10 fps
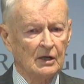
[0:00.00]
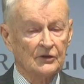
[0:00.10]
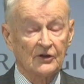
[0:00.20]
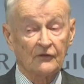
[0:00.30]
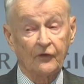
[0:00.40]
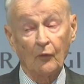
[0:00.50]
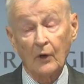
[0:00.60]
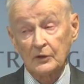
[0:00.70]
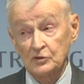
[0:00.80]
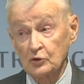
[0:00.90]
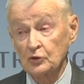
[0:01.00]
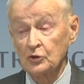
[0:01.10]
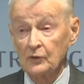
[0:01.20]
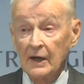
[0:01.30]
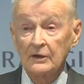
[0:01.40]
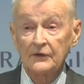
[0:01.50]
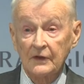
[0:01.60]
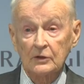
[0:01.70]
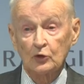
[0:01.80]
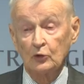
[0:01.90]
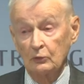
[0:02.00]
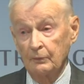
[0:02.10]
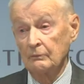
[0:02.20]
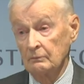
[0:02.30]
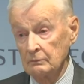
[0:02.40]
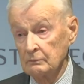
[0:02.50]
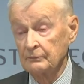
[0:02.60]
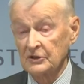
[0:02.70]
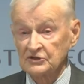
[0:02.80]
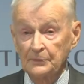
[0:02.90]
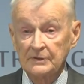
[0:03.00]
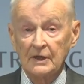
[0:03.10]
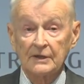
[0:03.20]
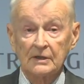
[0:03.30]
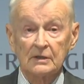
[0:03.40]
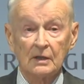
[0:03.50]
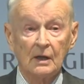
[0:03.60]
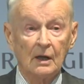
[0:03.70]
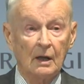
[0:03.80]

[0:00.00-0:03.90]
Therefore, one shouldn't do anything to precipitate it,